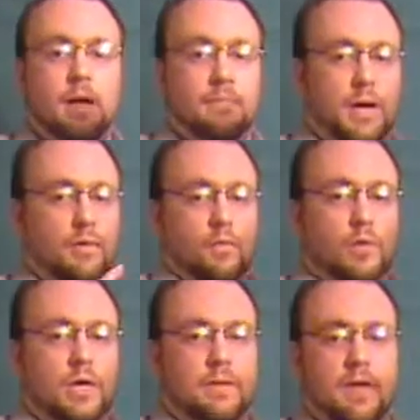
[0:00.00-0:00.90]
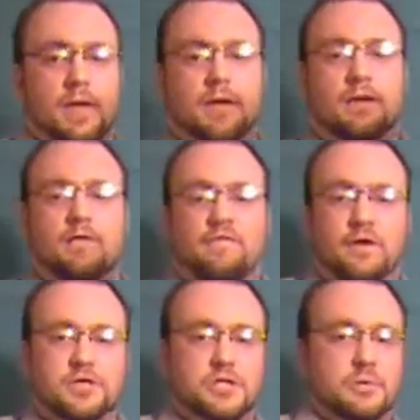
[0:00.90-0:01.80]
But we're going to make it
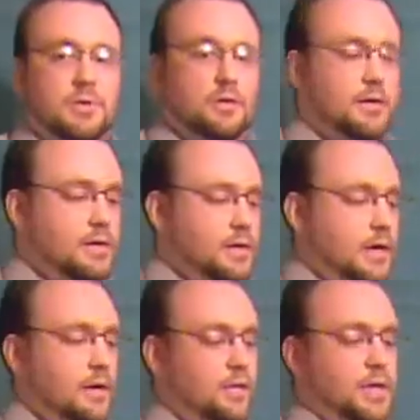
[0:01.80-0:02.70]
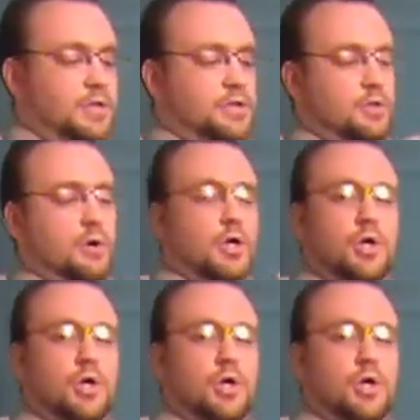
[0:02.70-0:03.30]
very similar. We're going to do